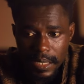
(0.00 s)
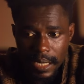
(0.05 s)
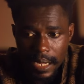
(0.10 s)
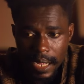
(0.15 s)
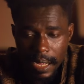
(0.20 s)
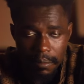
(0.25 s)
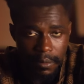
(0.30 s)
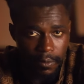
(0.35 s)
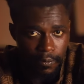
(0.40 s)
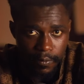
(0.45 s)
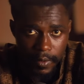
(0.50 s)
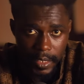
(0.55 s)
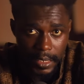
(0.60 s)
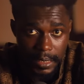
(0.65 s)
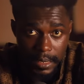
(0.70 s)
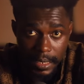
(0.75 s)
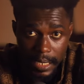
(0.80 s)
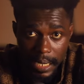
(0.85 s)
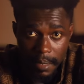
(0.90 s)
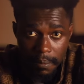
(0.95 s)
um,
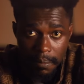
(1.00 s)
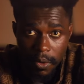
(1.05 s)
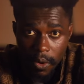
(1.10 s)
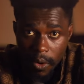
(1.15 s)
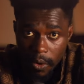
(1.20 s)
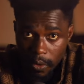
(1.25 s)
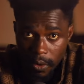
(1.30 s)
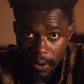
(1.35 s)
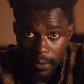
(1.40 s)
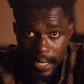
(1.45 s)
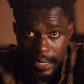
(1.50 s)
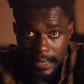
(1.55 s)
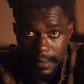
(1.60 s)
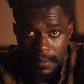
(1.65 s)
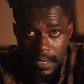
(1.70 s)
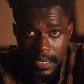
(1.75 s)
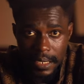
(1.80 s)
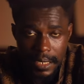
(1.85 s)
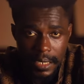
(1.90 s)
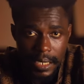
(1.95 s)
fix them or correct
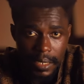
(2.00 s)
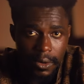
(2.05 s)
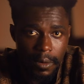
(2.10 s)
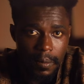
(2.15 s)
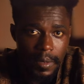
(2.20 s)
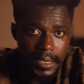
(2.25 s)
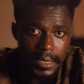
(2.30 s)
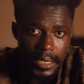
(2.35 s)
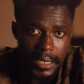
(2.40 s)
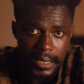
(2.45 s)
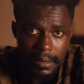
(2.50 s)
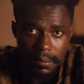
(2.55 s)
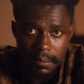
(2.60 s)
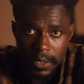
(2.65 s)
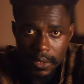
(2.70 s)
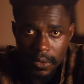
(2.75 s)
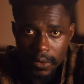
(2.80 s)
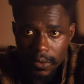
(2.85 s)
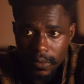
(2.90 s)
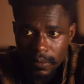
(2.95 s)
me in the comment section
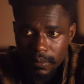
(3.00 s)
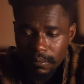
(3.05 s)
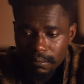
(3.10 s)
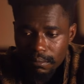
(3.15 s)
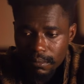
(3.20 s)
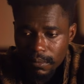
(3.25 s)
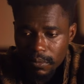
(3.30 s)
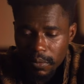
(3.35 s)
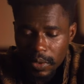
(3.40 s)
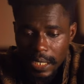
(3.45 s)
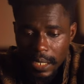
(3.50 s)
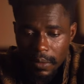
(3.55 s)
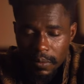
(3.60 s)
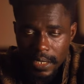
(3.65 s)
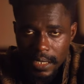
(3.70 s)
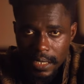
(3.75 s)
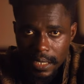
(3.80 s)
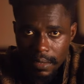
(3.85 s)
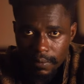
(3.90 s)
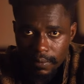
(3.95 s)
below what are
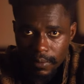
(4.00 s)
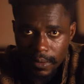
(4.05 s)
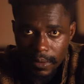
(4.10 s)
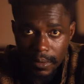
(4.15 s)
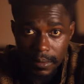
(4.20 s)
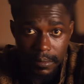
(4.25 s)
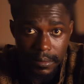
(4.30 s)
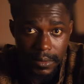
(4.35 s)
we here for?